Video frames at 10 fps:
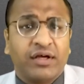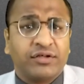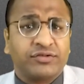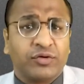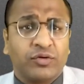
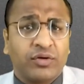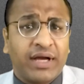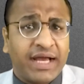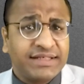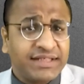So,
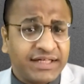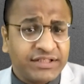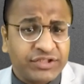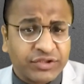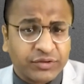as an
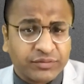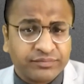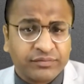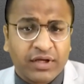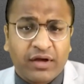NGO,
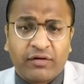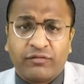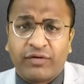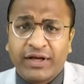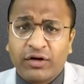
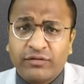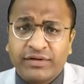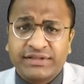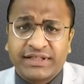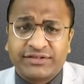why
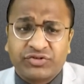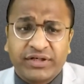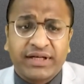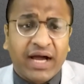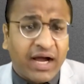always
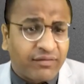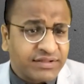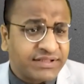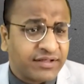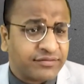restrict
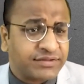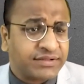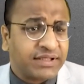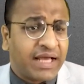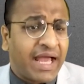ourselves
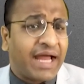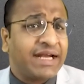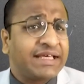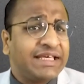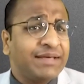
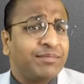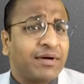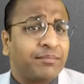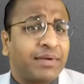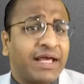and keep
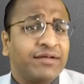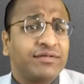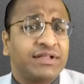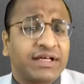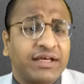complying
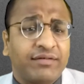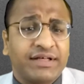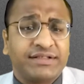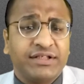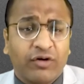with the
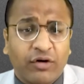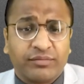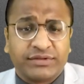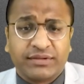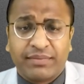KYC
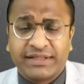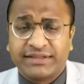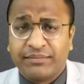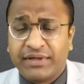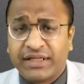norms by
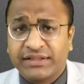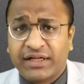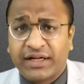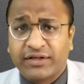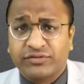submitting
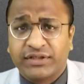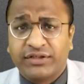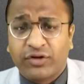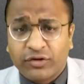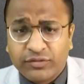the
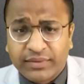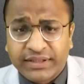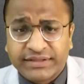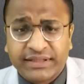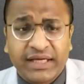requisite
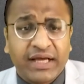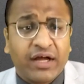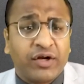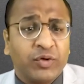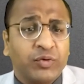documents
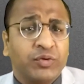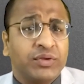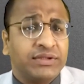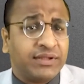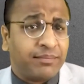
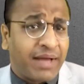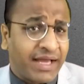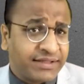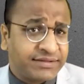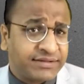to the
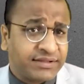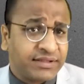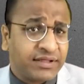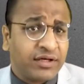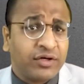banks,
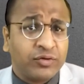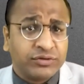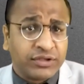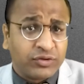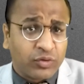to
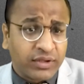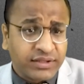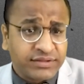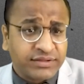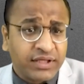the
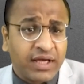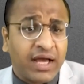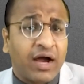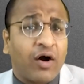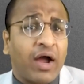donors,
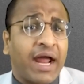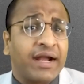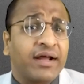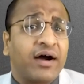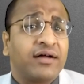
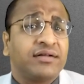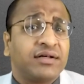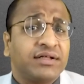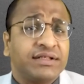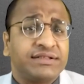and
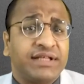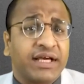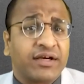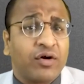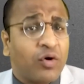other
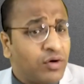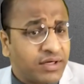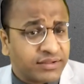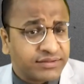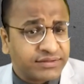
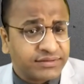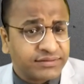stakeholders?